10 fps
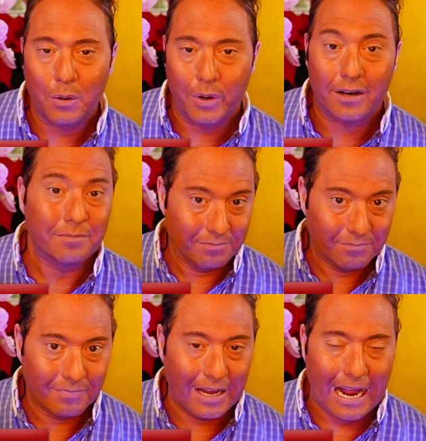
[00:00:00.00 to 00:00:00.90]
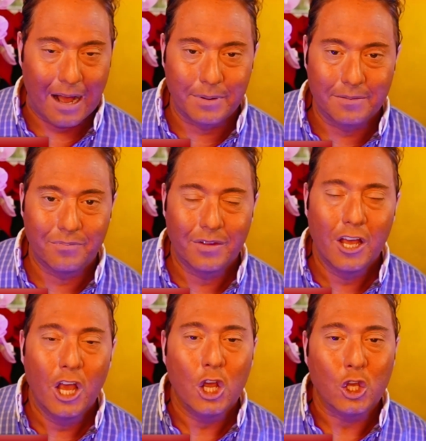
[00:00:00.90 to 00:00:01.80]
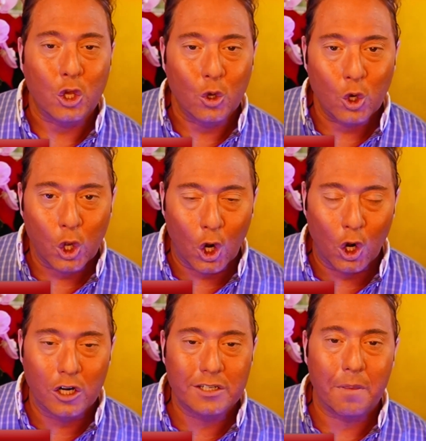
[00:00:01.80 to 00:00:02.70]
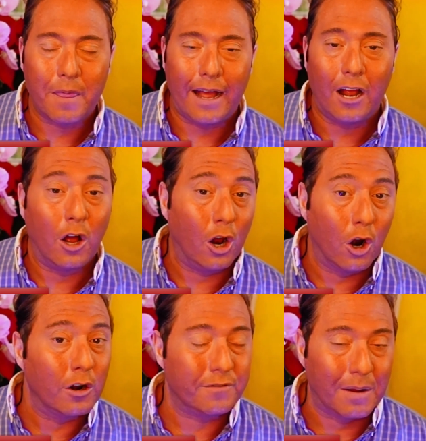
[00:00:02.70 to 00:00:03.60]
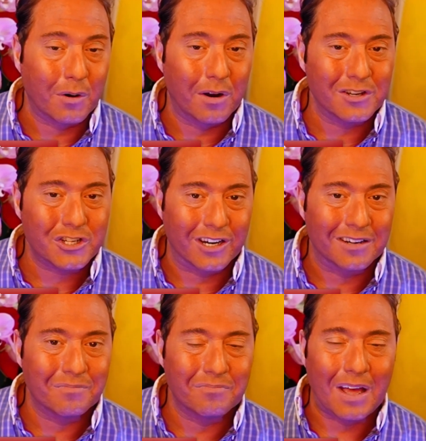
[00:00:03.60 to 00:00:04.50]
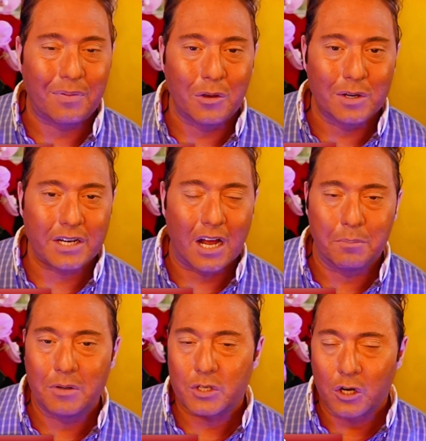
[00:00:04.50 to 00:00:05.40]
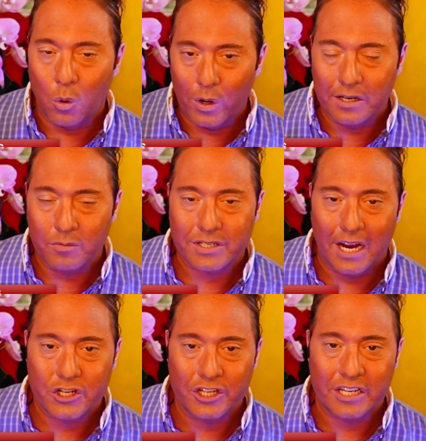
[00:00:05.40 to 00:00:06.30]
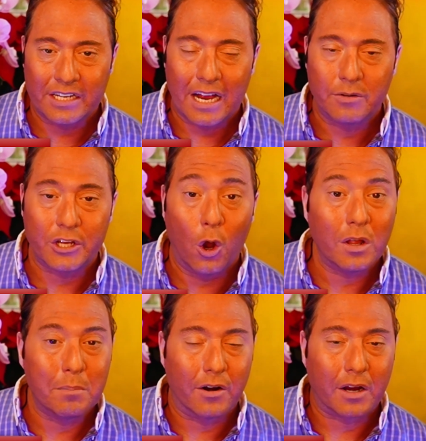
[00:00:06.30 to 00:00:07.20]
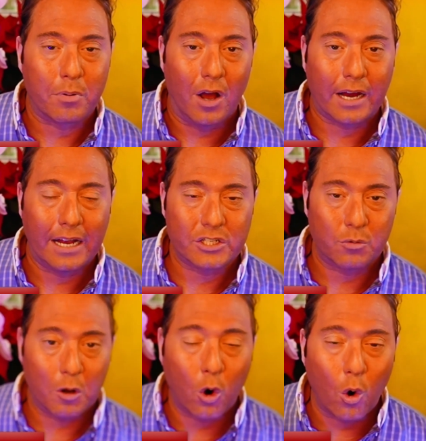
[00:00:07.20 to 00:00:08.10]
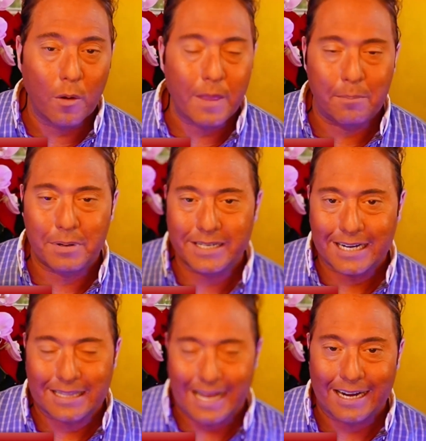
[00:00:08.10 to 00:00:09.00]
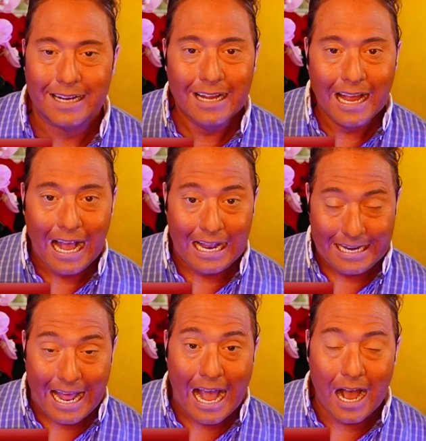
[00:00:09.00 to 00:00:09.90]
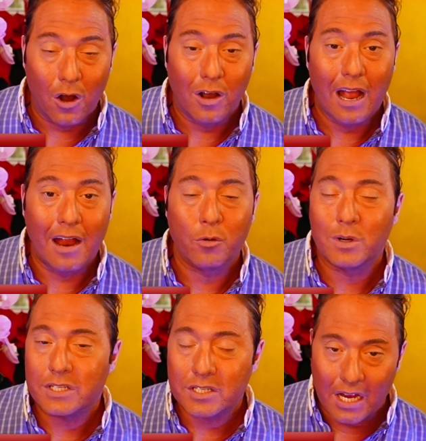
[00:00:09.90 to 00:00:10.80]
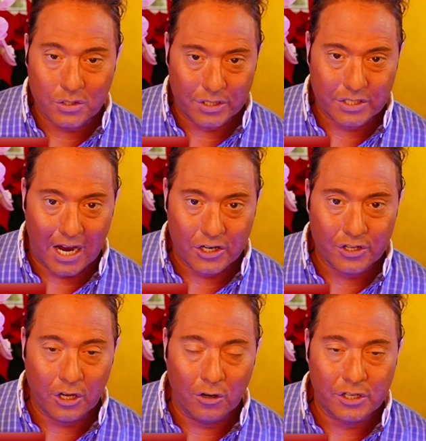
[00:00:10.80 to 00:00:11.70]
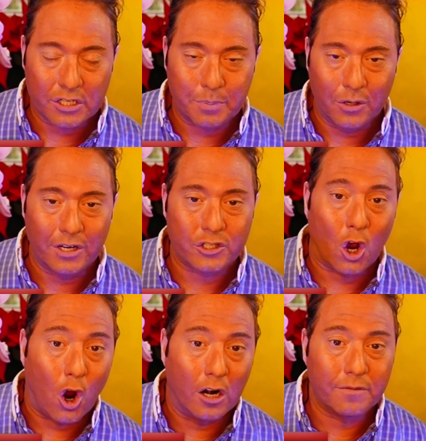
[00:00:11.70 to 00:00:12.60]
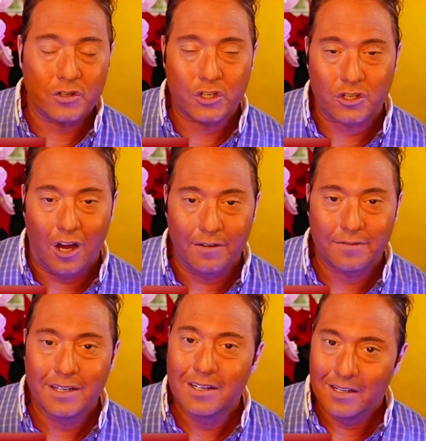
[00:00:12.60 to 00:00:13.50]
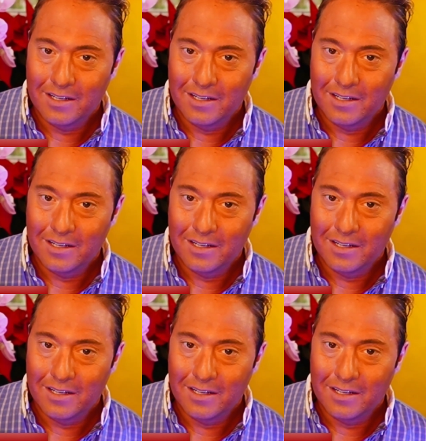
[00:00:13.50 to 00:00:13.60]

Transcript: to be weaker. It happened. You learned that in February this year that the U.S. economy was going into recession, as I was the only American broadcaster to record that and predict that. And now everyone says recession. The only dispute is hard versus soft.